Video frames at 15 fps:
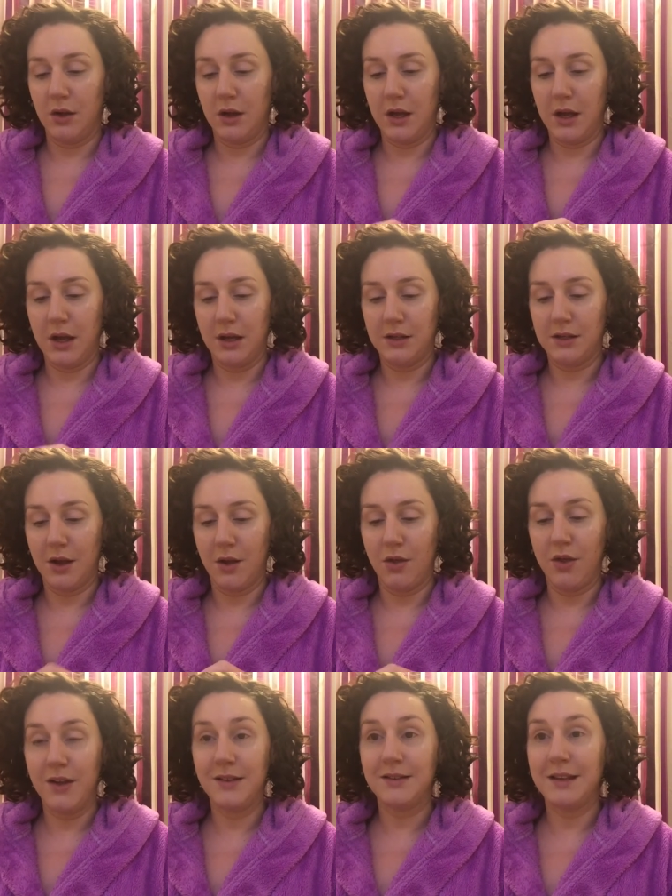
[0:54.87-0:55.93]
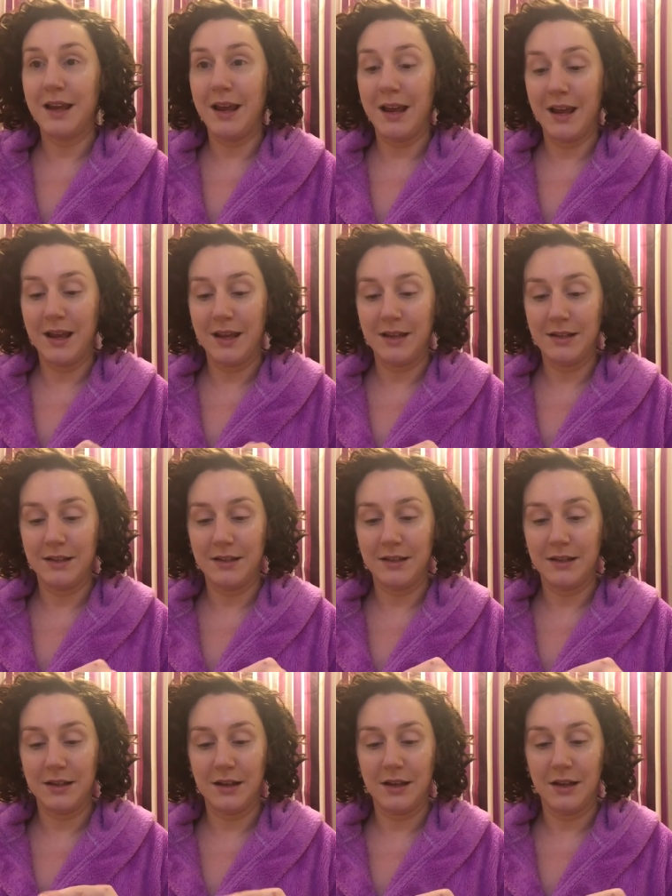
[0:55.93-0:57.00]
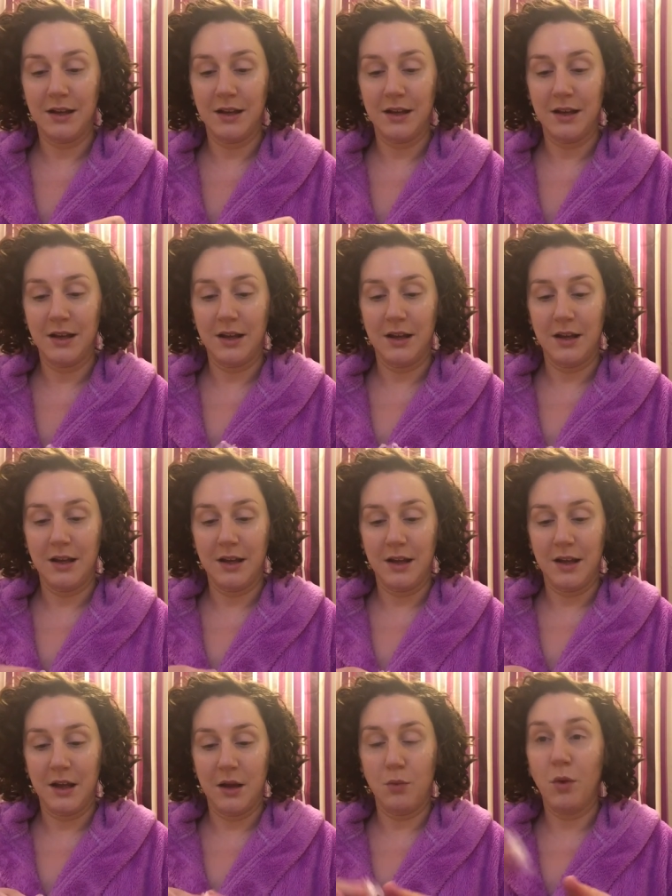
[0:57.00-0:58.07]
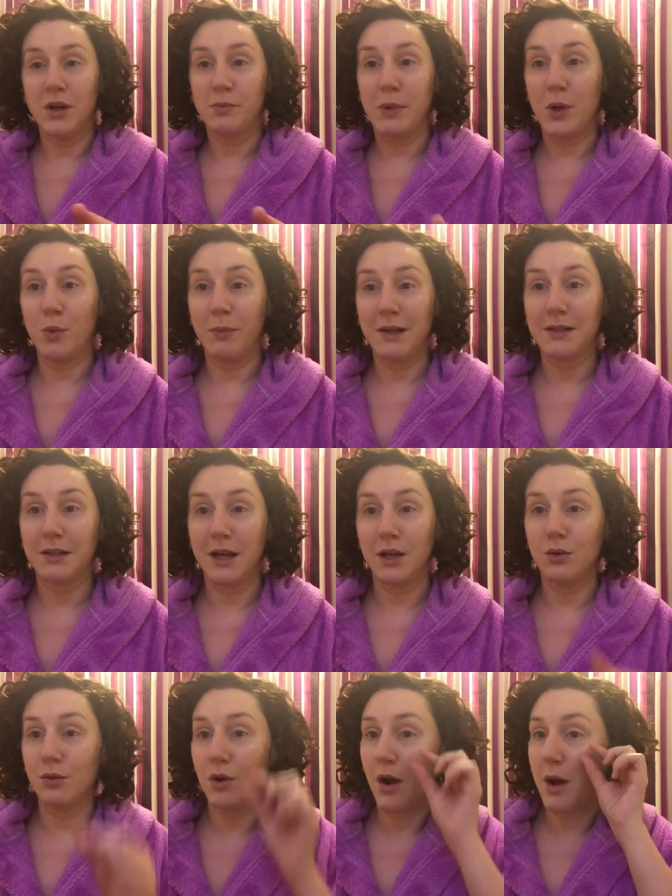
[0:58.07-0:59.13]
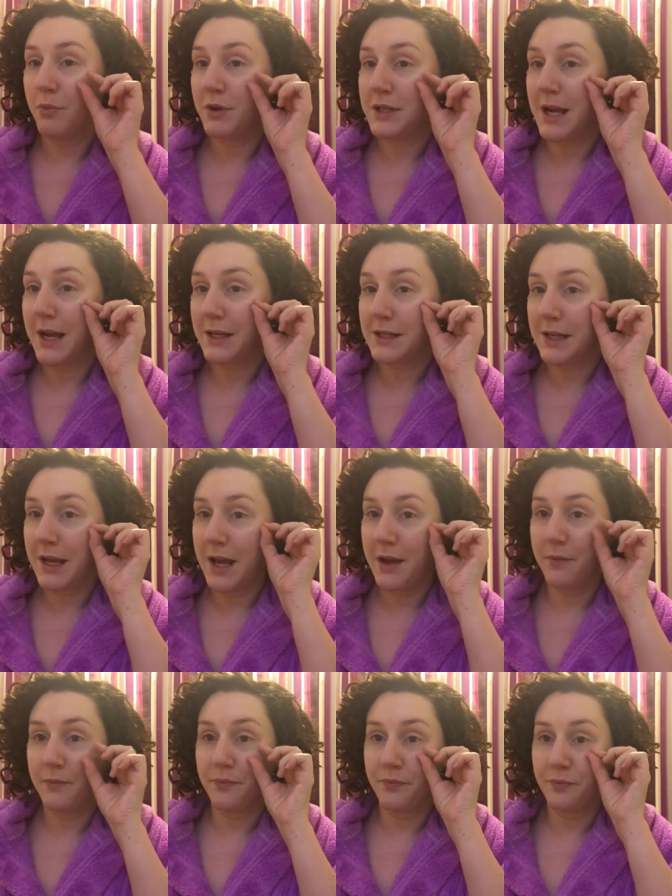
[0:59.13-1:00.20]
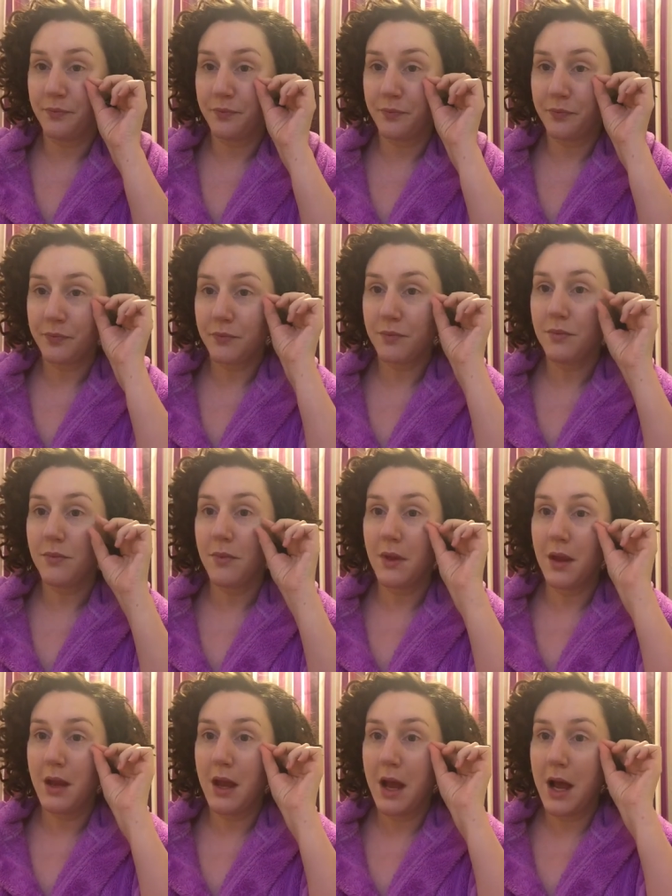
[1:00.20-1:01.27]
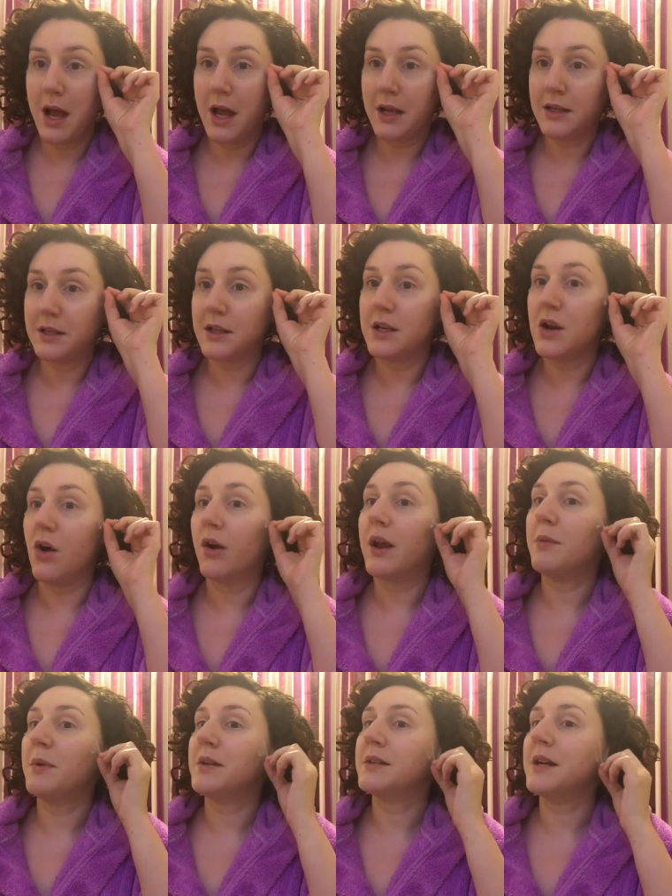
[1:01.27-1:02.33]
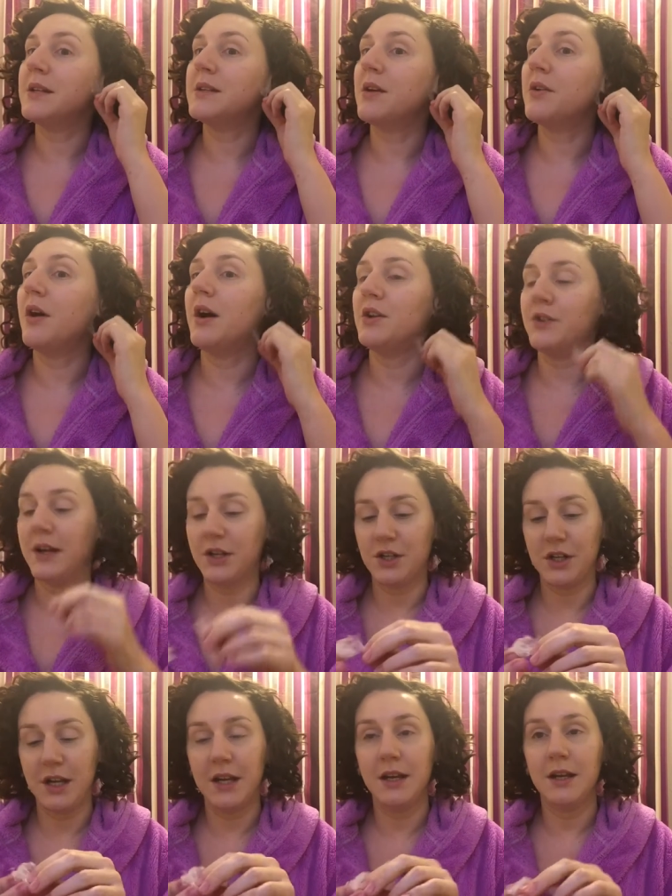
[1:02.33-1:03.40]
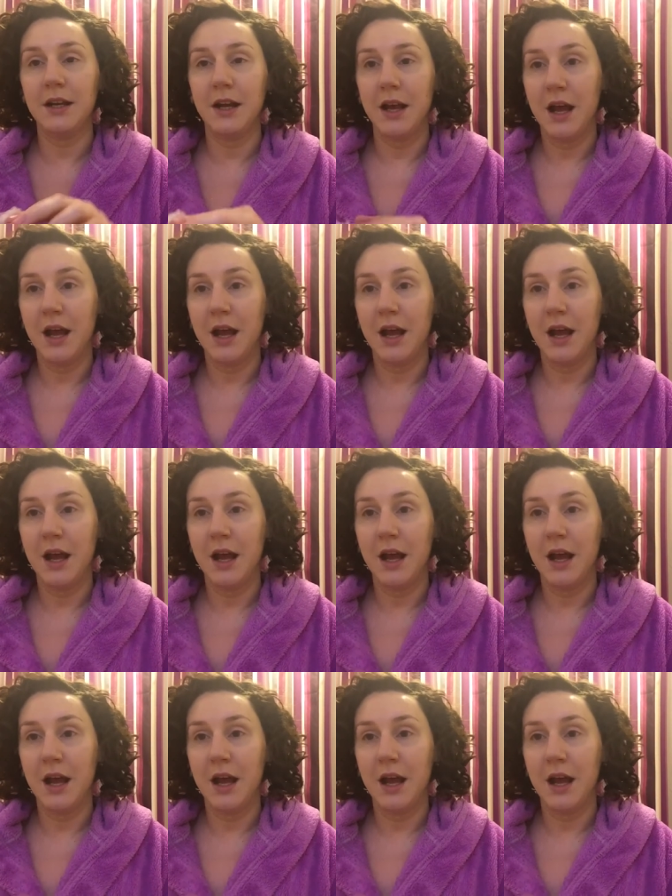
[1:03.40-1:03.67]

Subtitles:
Okay, so this is what has been on my skin all night, protecting it and locking my skin down, hydration in.